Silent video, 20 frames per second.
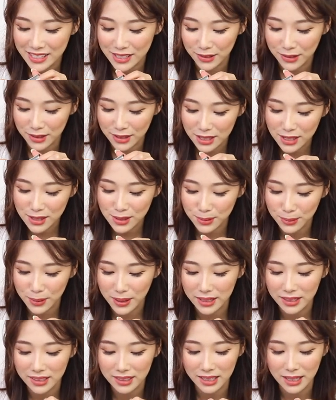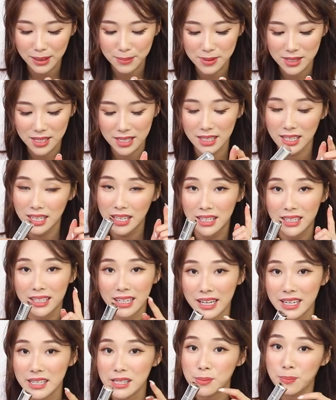So this one comes in a
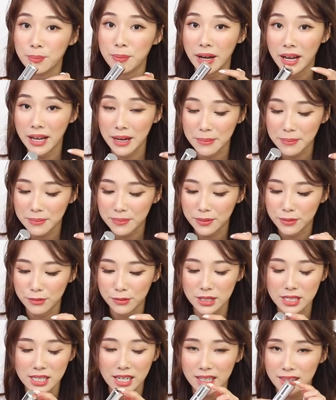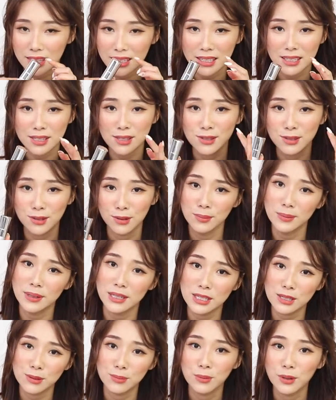nice pump, which I think is so
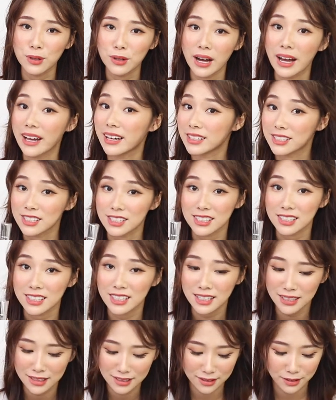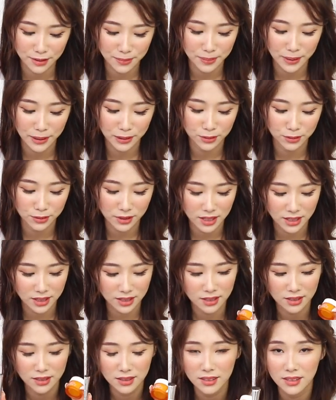much more hygienic compared to
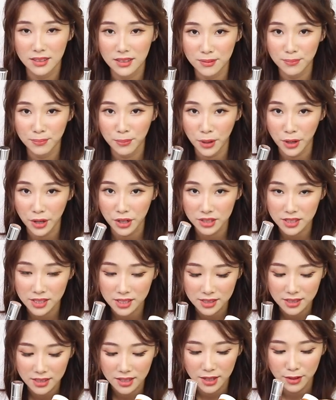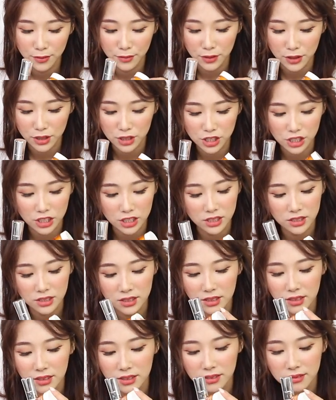a pot
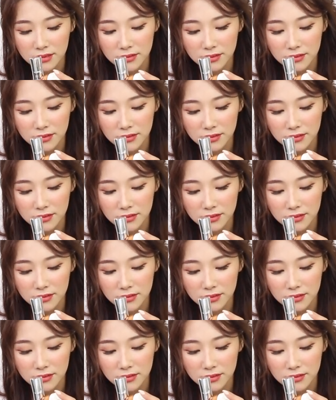version.